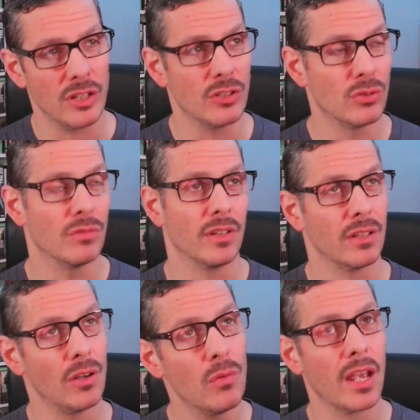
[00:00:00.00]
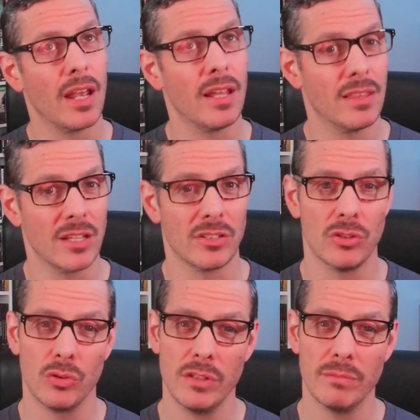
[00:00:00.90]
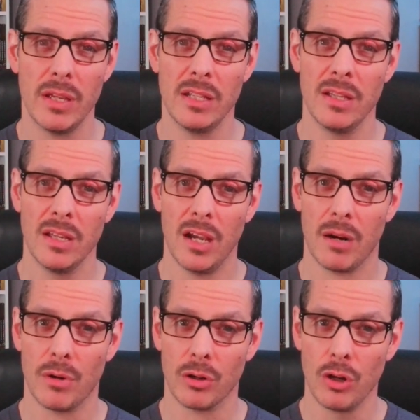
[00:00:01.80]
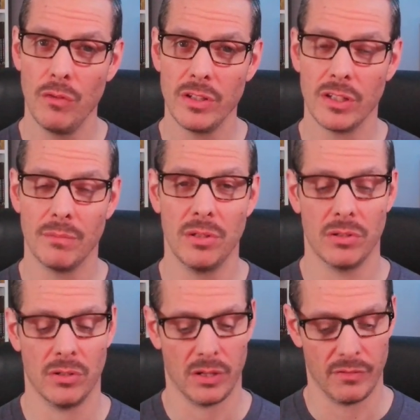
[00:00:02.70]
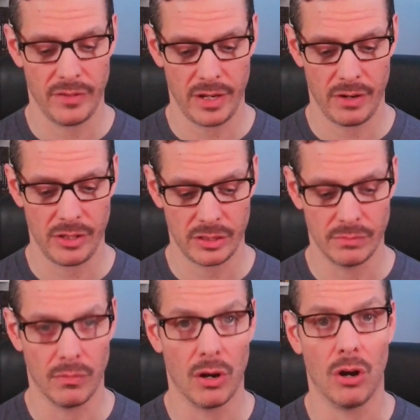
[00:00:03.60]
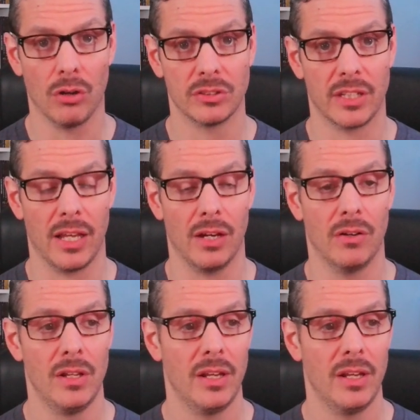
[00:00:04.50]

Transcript: He's sort of like, okay, this. And so he's made a Markovian computer on a very small scale.